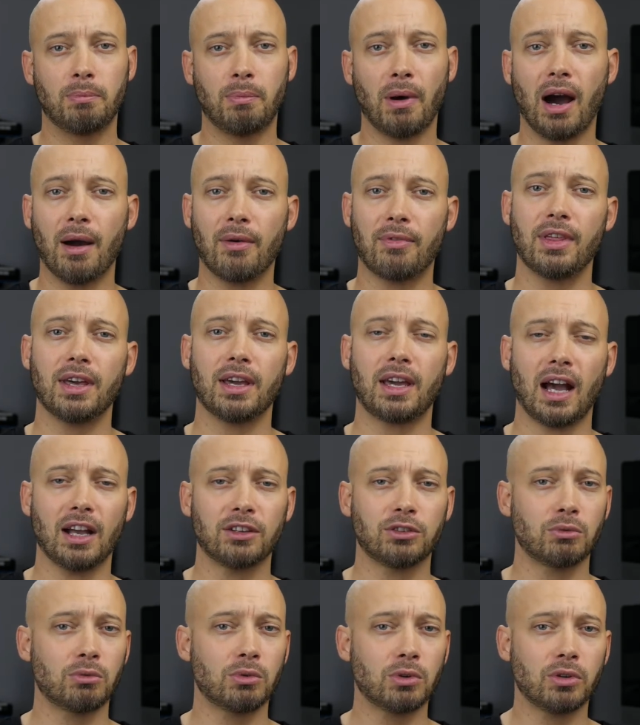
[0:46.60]
but I think
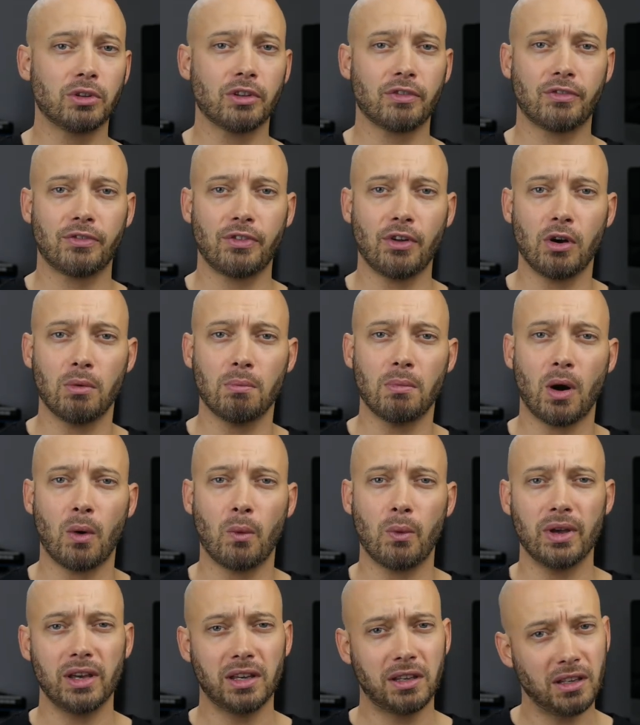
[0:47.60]
as a rule of thumb, a
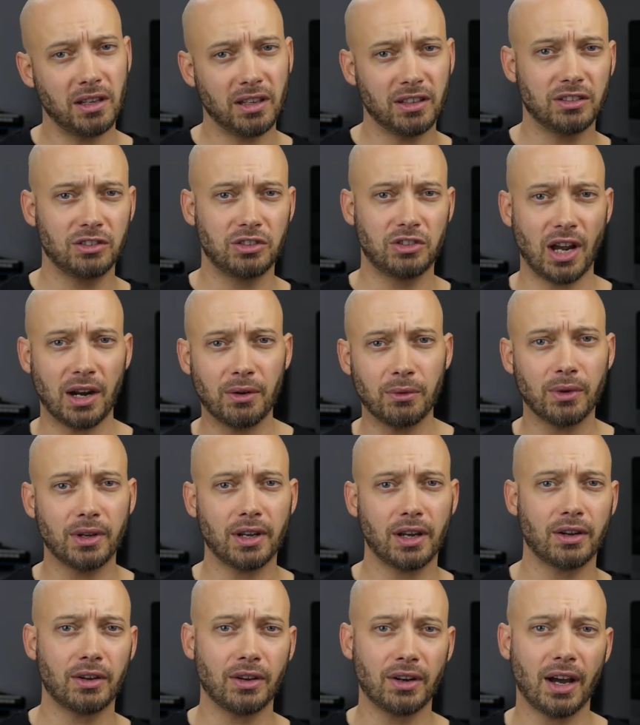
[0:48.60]
week is
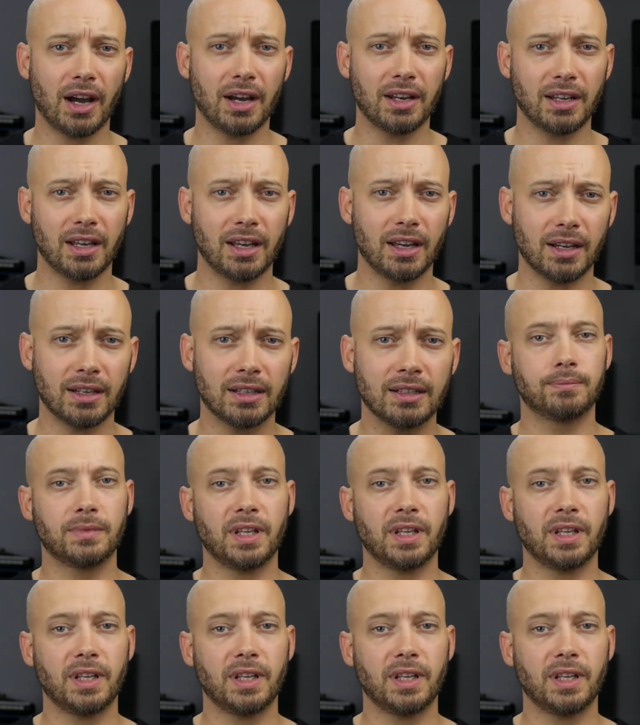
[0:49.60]
generally a good idea.